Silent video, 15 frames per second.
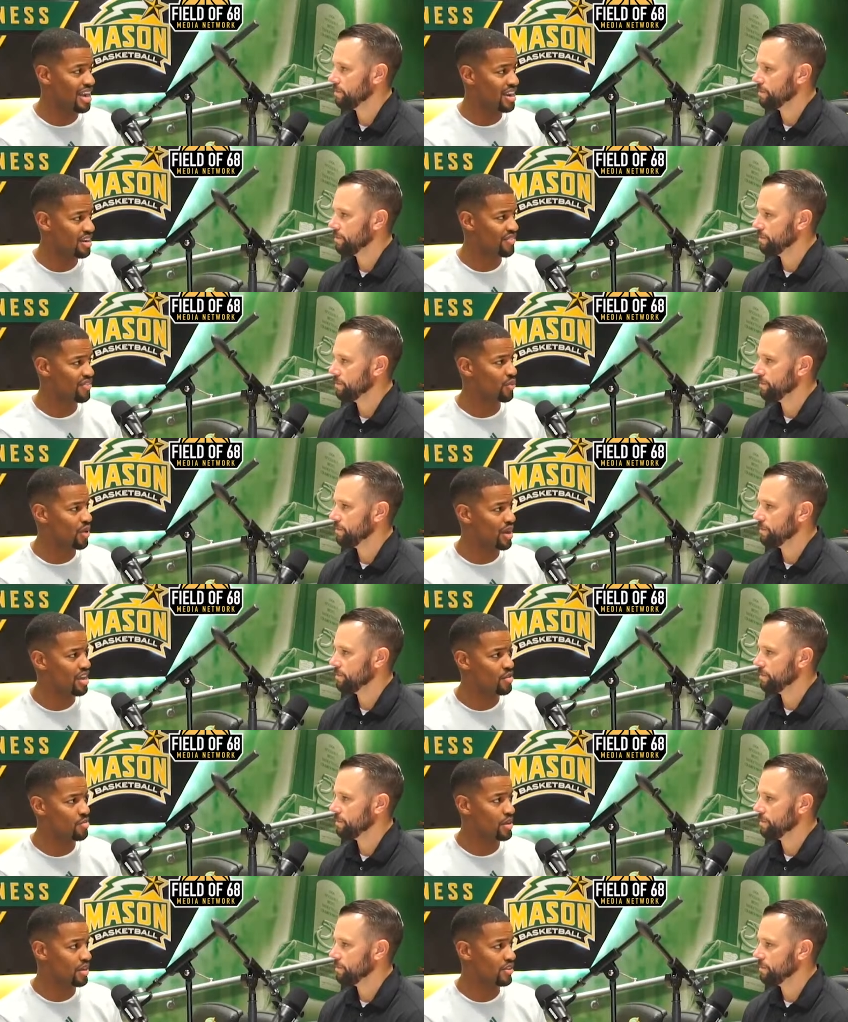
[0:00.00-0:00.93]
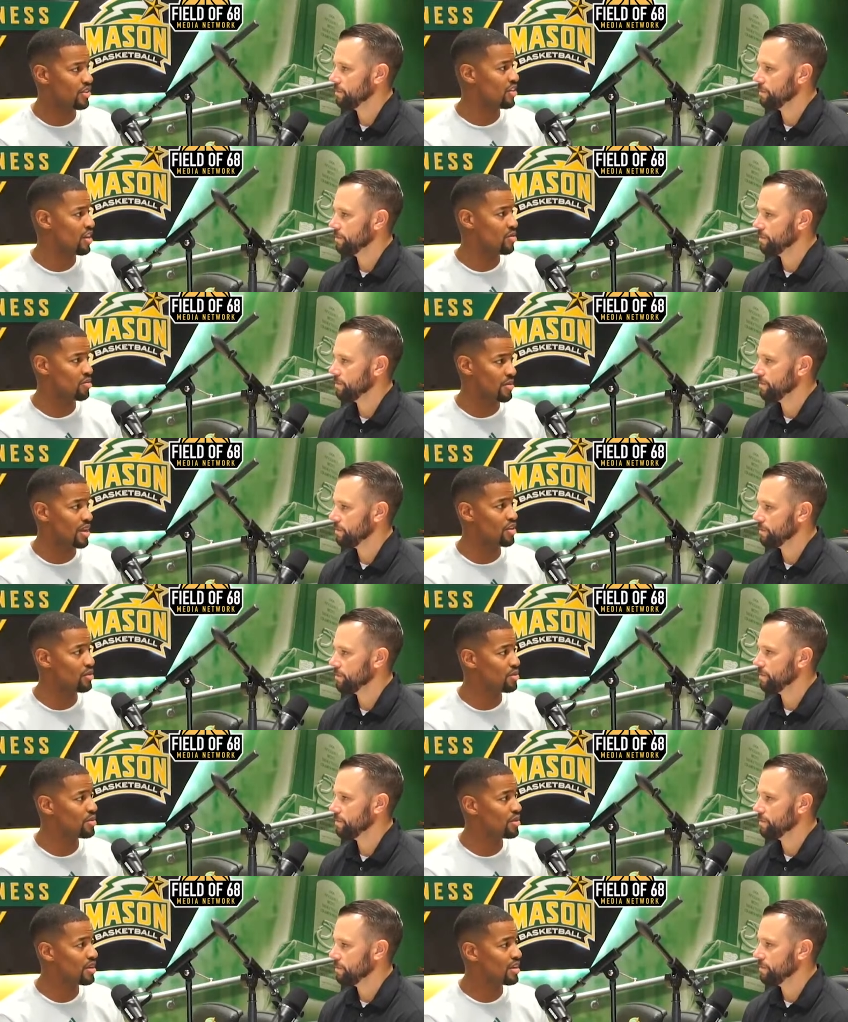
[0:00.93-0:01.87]
Speaker 1: of different ways because the teams make you.
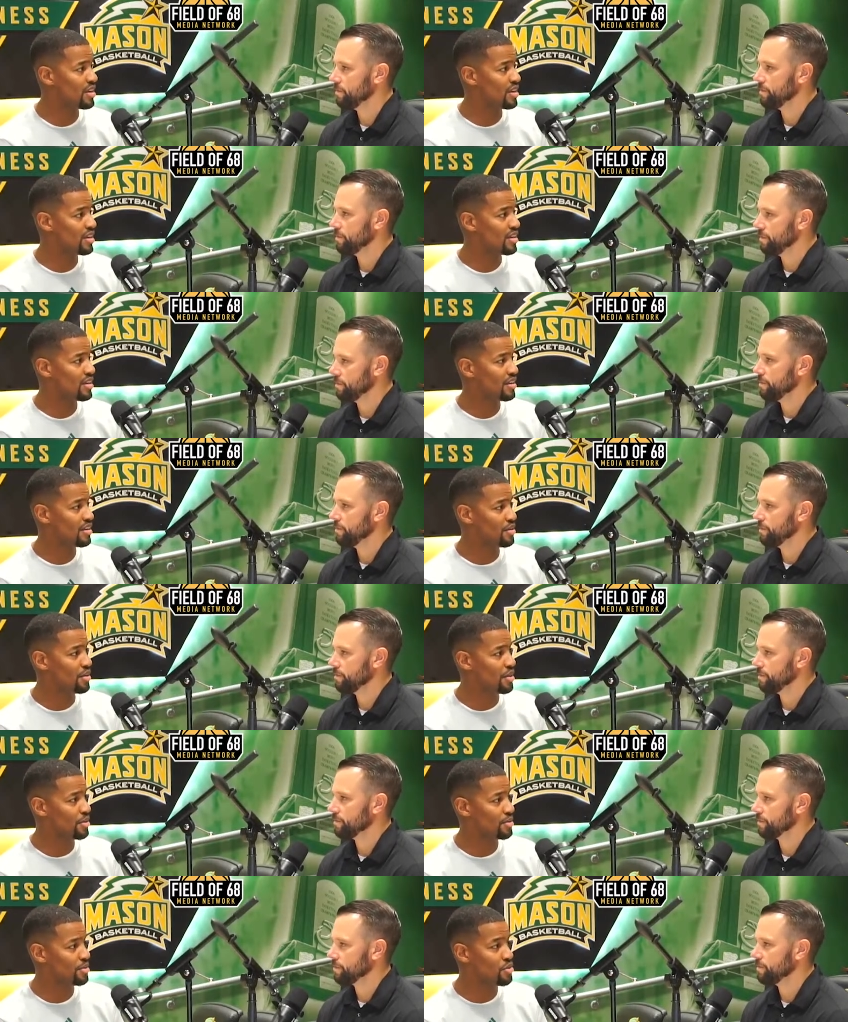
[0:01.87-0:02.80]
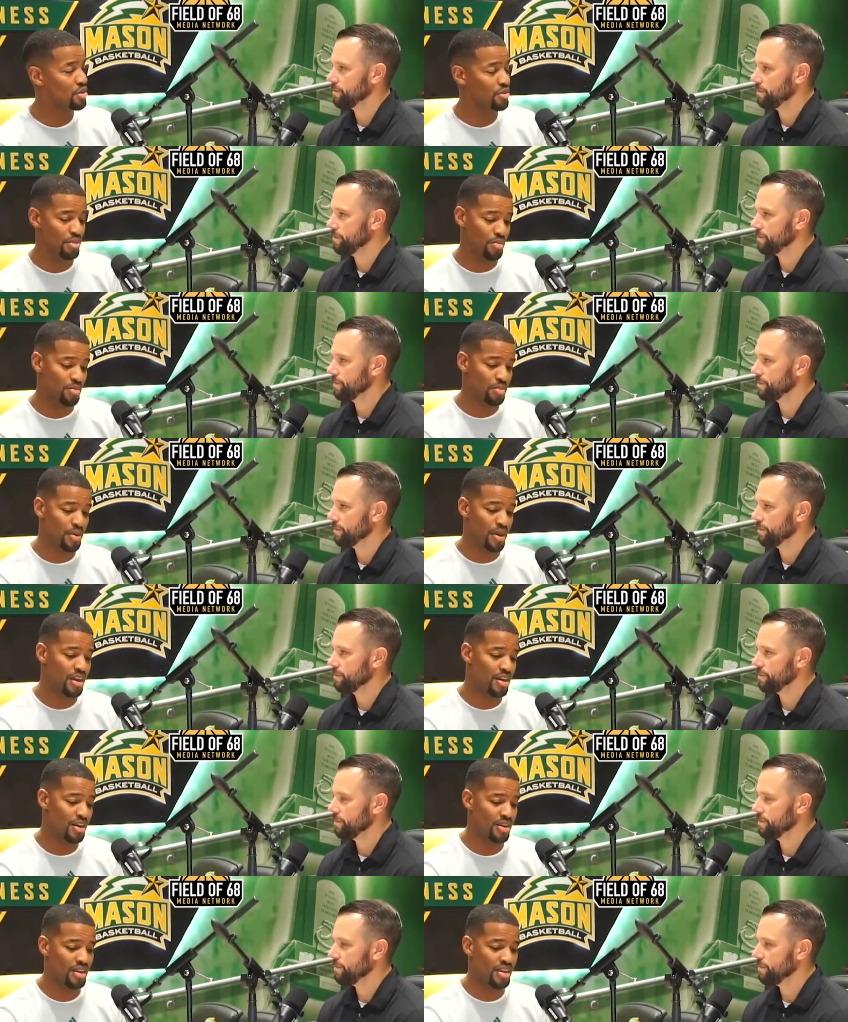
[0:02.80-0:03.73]
You know, you can be
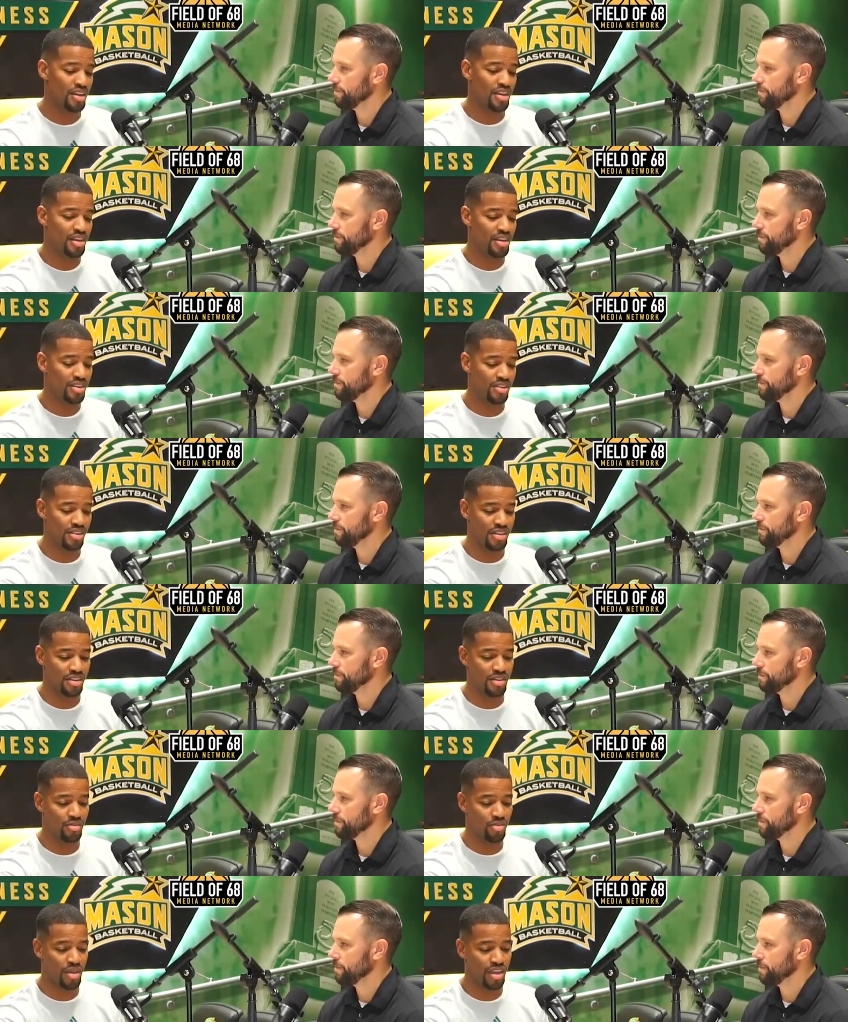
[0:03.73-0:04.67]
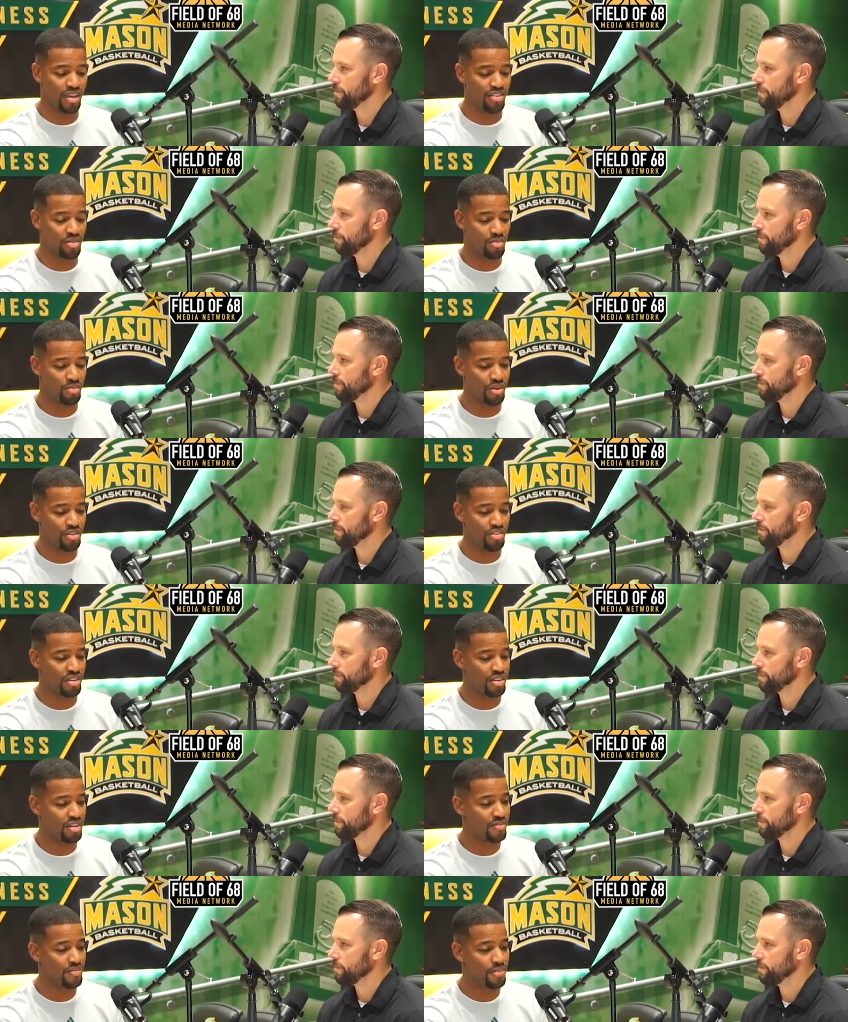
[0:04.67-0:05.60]
preparing to play against
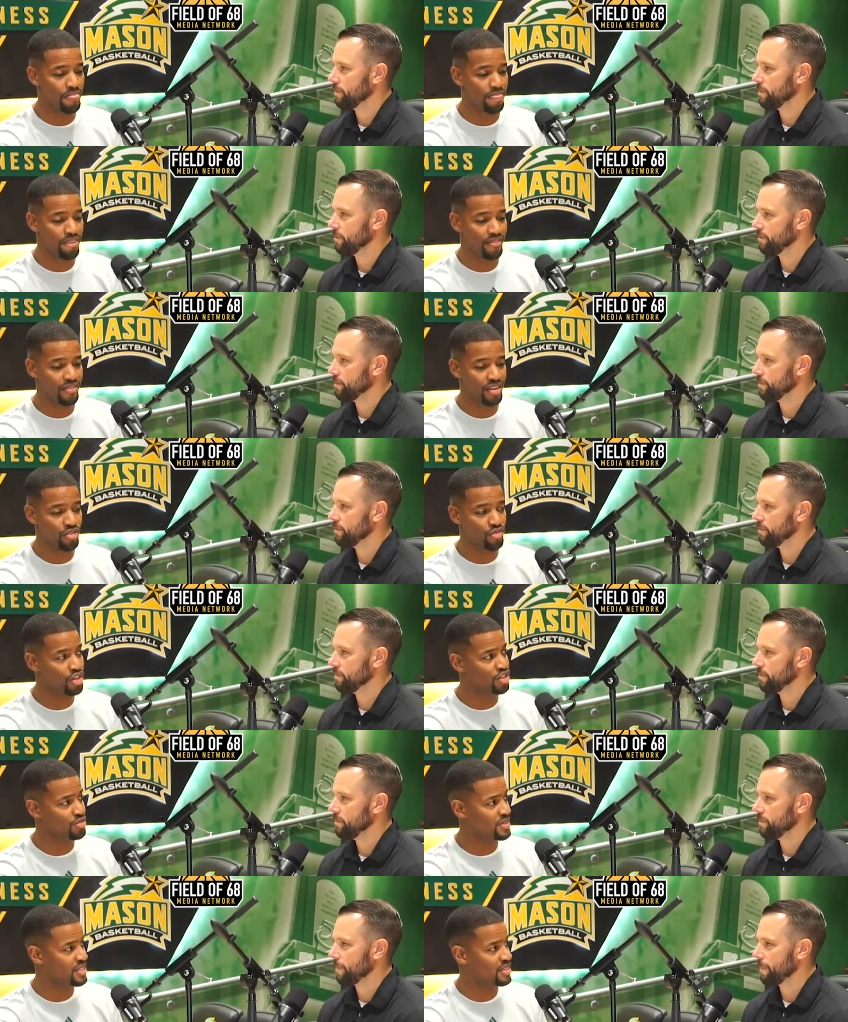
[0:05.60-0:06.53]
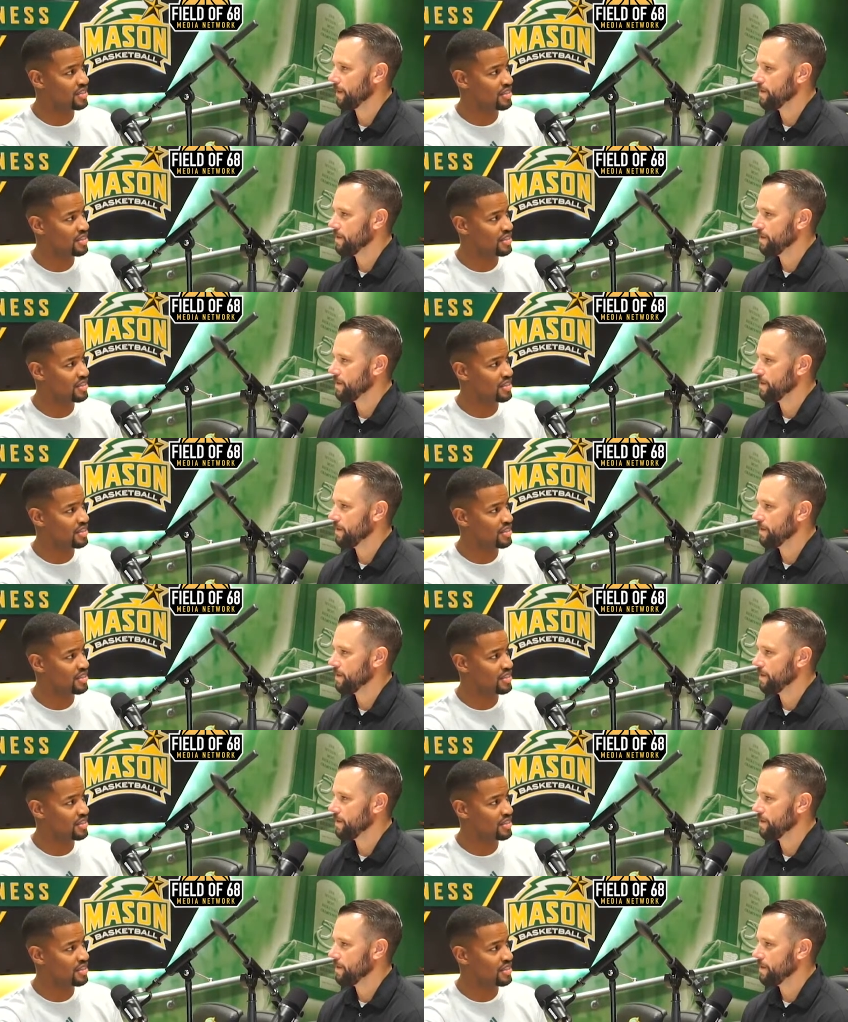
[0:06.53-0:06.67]
Princeton, against Richmond.